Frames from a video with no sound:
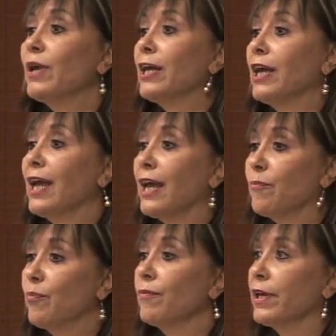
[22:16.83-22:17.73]
uh,
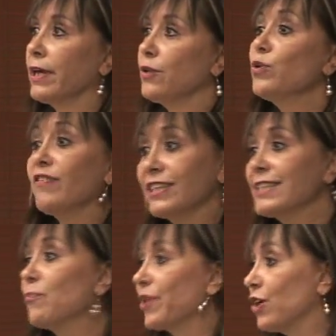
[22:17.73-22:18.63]

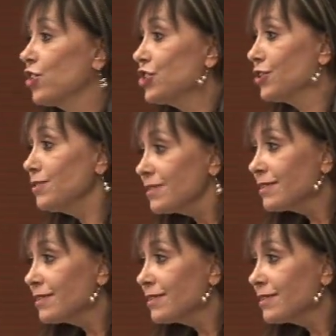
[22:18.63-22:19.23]
universal precaution.